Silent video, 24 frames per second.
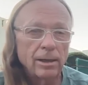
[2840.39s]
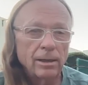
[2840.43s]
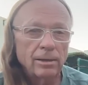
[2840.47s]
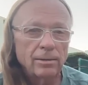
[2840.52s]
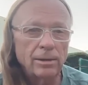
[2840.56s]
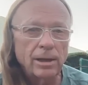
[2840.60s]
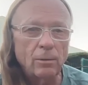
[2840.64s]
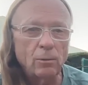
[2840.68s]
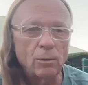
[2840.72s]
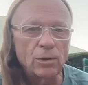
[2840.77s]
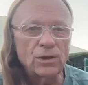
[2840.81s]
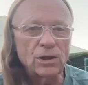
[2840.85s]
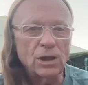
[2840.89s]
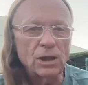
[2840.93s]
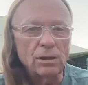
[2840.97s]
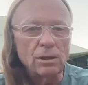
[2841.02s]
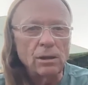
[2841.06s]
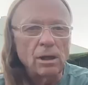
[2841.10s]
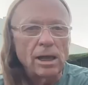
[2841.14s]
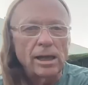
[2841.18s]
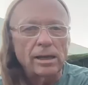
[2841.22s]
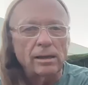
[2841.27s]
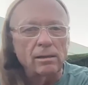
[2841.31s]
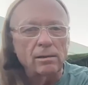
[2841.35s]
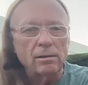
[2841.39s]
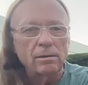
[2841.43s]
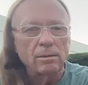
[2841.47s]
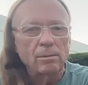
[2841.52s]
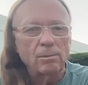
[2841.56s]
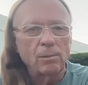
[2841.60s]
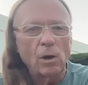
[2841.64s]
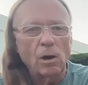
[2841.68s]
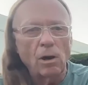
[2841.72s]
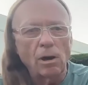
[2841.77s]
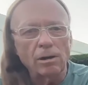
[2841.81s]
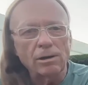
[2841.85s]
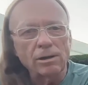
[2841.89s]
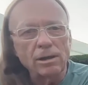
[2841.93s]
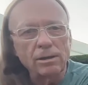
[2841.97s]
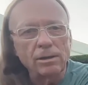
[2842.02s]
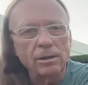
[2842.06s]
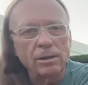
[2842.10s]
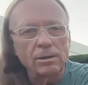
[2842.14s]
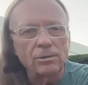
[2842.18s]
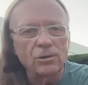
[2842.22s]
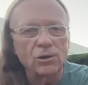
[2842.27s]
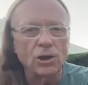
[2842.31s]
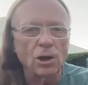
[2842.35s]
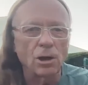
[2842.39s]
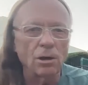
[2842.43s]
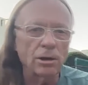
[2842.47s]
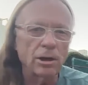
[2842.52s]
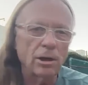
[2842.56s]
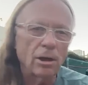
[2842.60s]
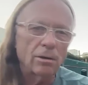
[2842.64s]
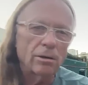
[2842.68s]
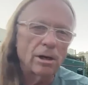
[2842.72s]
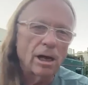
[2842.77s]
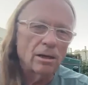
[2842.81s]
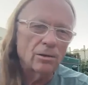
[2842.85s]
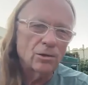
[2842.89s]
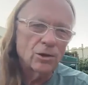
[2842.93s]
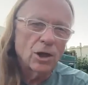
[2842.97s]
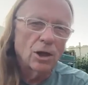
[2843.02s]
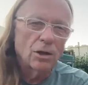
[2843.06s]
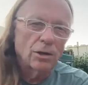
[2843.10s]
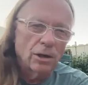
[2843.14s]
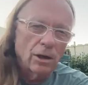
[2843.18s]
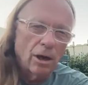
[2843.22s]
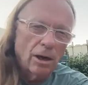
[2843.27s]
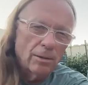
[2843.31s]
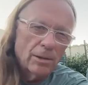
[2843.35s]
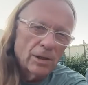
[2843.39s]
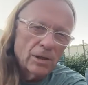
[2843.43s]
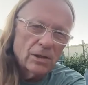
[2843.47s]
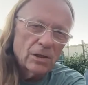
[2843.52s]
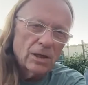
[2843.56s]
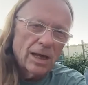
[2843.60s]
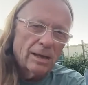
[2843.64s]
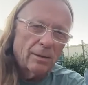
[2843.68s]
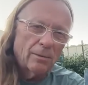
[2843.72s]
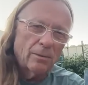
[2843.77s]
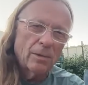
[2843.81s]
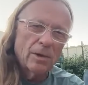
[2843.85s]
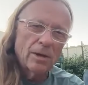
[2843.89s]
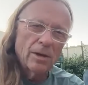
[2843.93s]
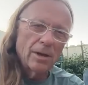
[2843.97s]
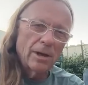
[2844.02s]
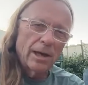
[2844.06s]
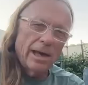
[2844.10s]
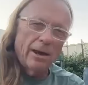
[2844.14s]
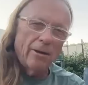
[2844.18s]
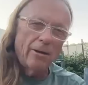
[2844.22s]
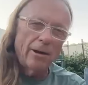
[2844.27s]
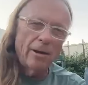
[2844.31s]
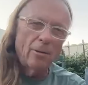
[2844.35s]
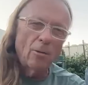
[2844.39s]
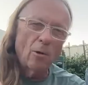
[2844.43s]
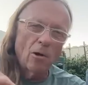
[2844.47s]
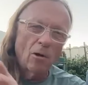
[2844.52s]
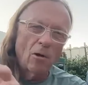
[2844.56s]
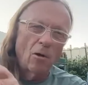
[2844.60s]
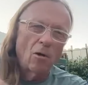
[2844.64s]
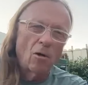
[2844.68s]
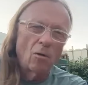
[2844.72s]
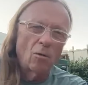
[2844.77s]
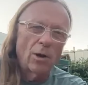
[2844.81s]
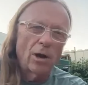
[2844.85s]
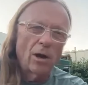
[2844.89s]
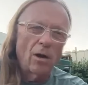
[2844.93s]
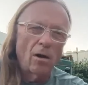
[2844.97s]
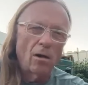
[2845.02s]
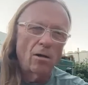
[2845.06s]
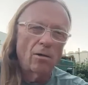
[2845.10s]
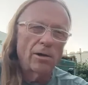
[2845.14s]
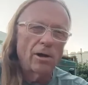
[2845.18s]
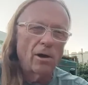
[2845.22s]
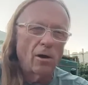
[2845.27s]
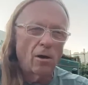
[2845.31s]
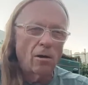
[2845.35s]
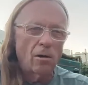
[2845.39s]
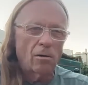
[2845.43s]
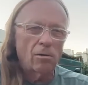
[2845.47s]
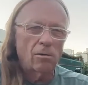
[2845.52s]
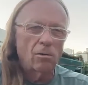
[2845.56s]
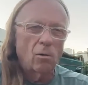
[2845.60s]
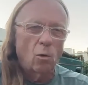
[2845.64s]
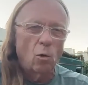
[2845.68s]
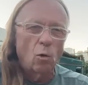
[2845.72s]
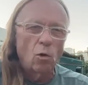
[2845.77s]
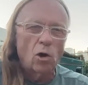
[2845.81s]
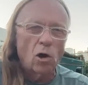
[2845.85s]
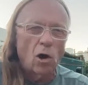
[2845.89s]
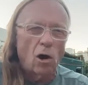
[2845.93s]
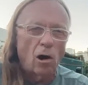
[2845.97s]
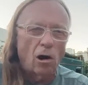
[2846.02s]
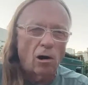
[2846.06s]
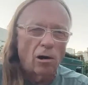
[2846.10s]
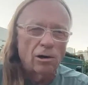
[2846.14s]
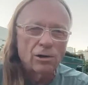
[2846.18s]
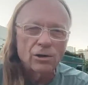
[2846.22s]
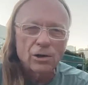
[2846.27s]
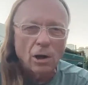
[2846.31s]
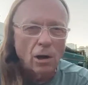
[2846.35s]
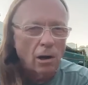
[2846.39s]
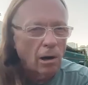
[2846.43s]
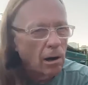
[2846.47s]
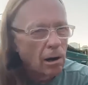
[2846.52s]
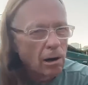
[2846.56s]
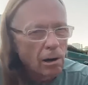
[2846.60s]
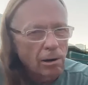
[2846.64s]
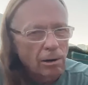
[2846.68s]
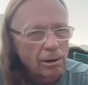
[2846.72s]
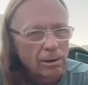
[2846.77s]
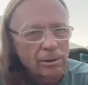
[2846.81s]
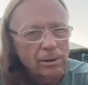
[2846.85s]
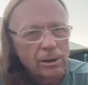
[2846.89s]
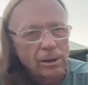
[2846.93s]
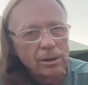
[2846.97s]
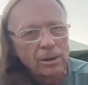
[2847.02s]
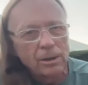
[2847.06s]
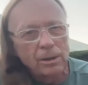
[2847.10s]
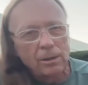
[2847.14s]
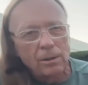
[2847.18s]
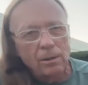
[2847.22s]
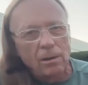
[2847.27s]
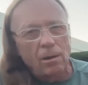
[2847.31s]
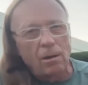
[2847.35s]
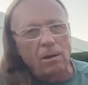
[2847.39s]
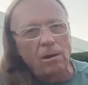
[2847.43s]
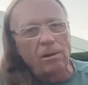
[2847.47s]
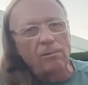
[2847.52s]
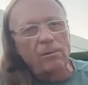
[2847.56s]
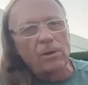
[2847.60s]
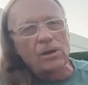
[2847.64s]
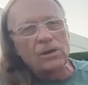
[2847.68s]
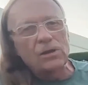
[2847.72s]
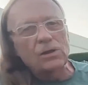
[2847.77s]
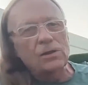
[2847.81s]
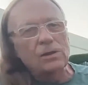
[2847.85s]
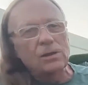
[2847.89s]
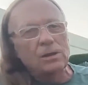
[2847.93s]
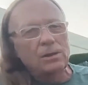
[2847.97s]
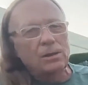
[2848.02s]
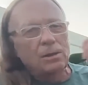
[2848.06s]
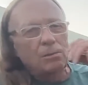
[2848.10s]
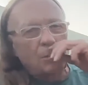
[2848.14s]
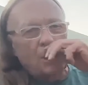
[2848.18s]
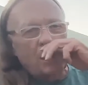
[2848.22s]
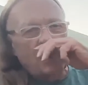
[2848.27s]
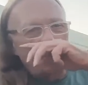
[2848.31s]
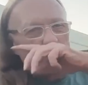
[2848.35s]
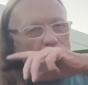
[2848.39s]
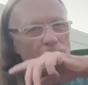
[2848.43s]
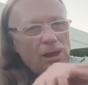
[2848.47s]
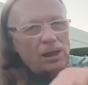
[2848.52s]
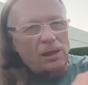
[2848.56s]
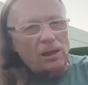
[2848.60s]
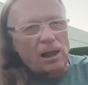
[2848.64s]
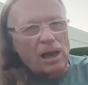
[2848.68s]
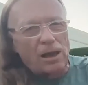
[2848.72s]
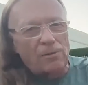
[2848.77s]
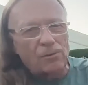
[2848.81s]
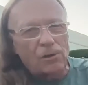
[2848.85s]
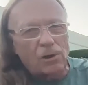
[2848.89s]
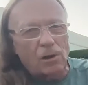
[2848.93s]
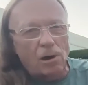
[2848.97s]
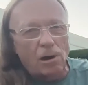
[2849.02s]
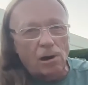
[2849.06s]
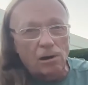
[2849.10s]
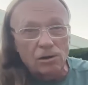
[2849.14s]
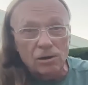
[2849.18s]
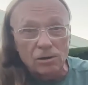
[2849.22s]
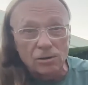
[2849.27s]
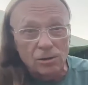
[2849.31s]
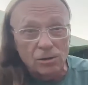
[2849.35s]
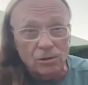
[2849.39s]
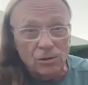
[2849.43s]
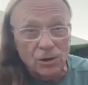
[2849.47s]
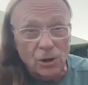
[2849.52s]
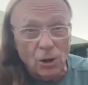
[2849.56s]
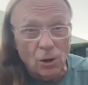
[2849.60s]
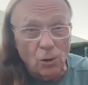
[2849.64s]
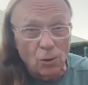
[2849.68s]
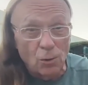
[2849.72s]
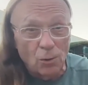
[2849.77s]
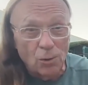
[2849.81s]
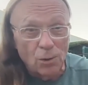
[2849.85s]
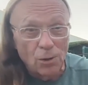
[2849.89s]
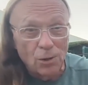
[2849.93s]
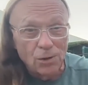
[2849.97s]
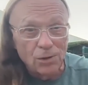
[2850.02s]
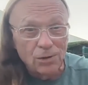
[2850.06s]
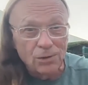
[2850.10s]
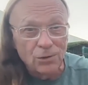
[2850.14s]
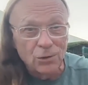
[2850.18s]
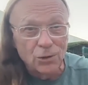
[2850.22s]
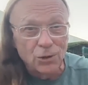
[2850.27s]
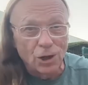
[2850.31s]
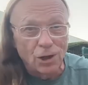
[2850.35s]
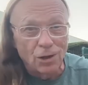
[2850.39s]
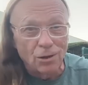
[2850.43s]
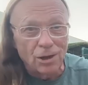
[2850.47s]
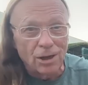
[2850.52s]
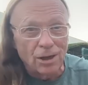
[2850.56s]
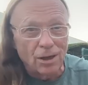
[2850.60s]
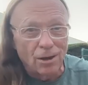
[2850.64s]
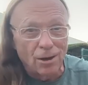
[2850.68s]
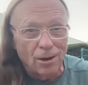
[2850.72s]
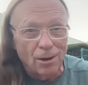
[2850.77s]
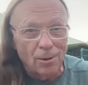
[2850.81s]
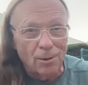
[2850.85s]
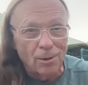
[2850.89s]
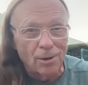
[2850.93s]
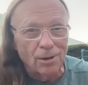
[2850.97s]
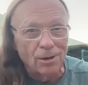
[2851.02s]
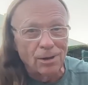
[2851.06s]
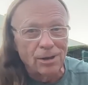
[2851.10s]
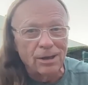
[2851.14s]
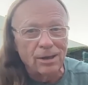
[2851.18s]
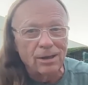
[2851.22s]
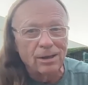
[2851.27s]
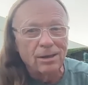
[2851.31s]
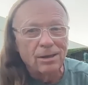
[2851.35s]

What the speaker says: That was in parked in the junkyard, not junkyard, but this area where all our old cars are, and all of us people that left cars, there's no junkyard really.